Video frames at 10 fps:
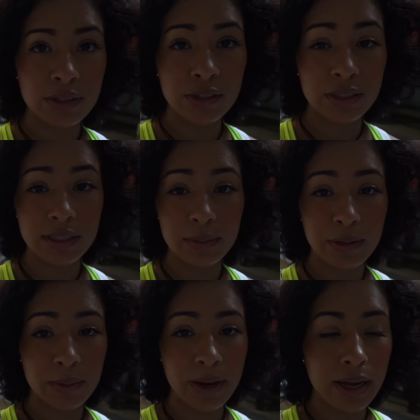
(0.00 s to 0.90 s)
You can see them
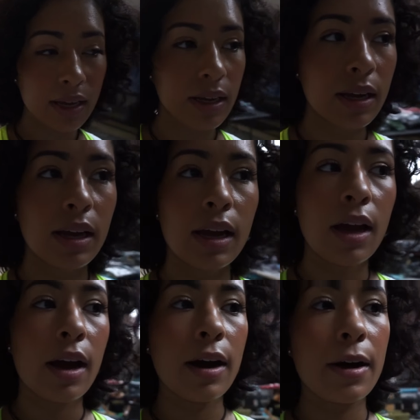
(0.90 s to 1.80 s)
in the back.
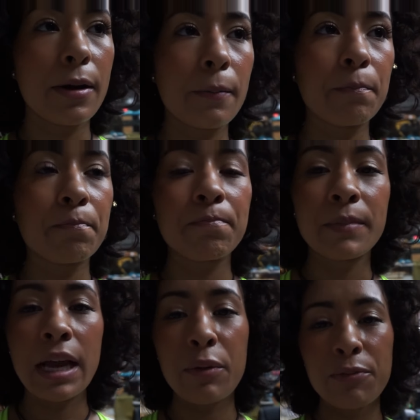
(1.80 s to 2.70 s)

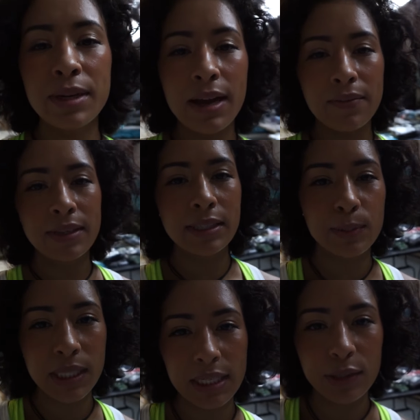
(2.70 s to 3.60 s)
We've been having
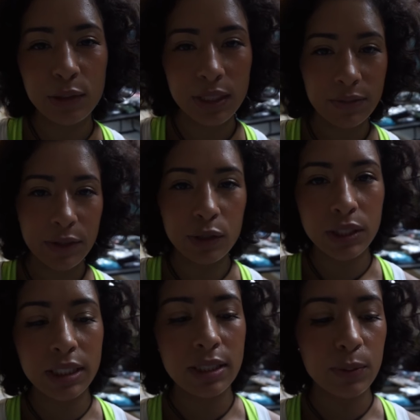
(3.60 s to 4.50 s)
some technical
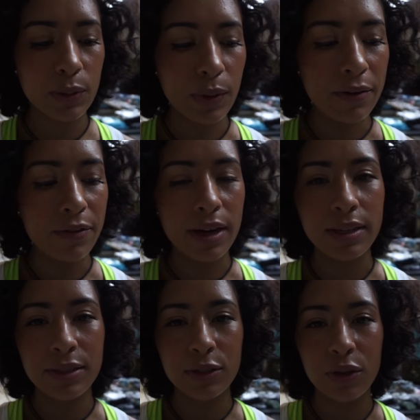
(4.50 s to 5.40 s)
difficulties with the
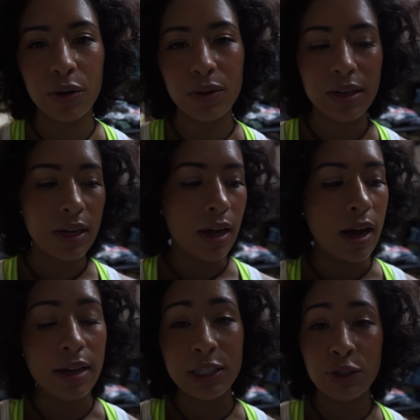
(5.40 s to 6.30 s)
Wi-Fi, so
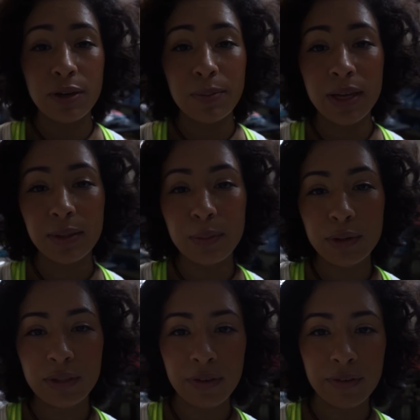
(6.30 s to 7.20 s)
just trying to make the
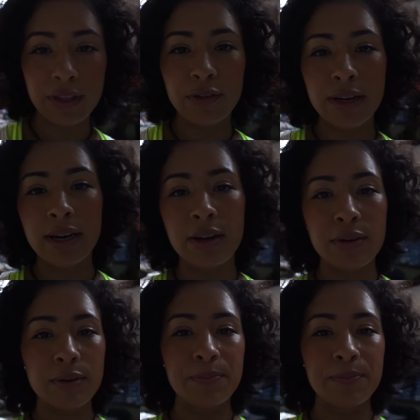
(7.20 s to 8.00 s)
most of everything right now.